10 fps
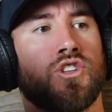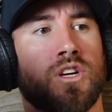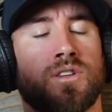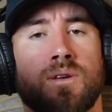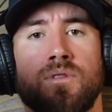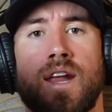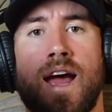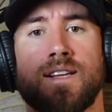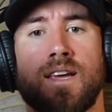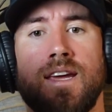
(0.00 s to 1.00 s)
she's someone that
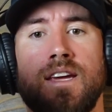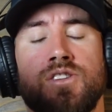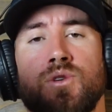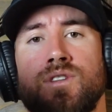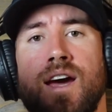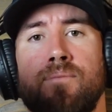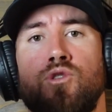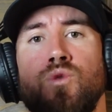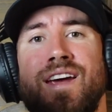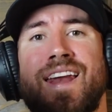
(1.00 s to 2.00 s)
has a easier time
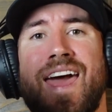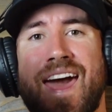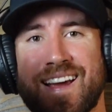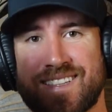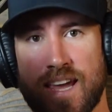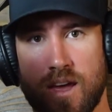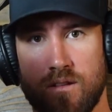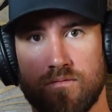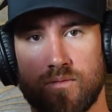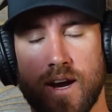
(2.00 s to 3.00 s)
doing an
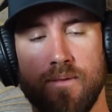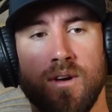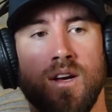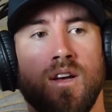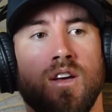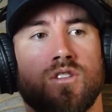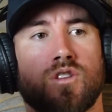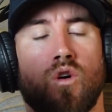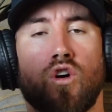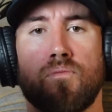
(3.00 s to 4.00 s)
exhale, right?
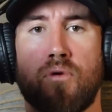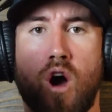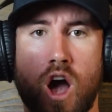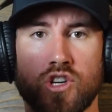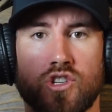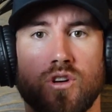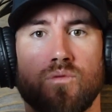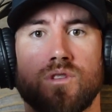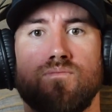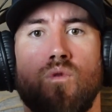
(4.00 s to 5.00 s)
So her posture
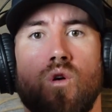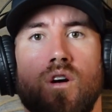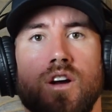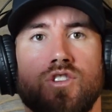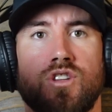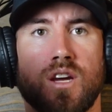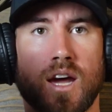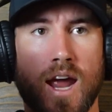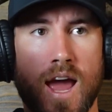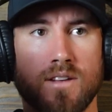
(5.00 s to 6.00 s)
was more, and she
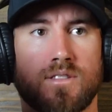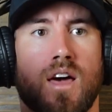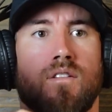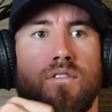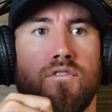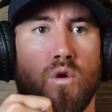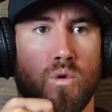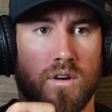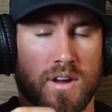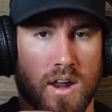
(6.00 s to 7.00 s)
kind of has that
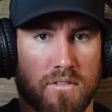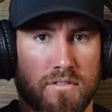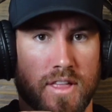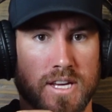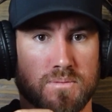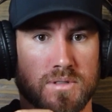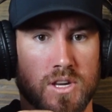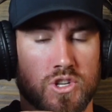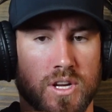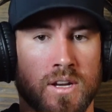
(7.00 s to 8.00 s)
forward kind of flex
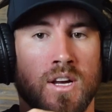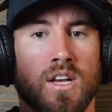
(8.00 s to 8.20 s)
position.